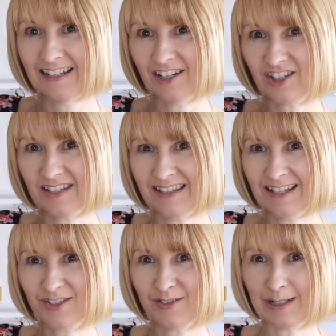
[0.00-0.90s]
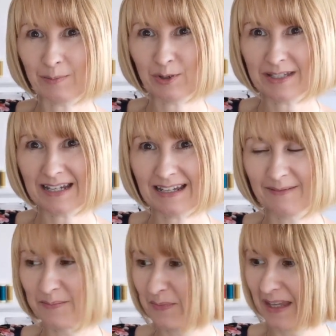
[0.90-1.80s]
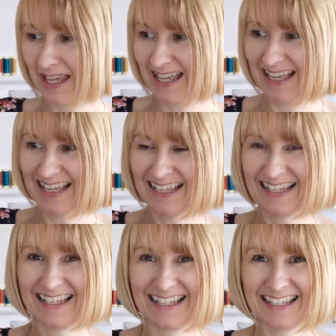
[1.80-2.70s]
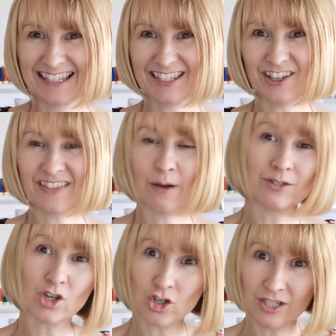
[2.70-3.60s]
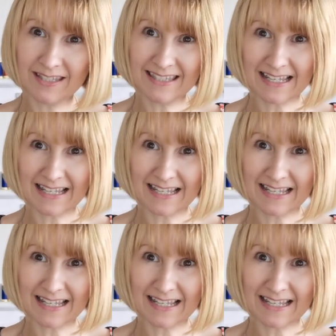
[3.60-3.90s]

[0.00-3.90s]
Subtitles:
and I just think that's really pretty. So that one's cotton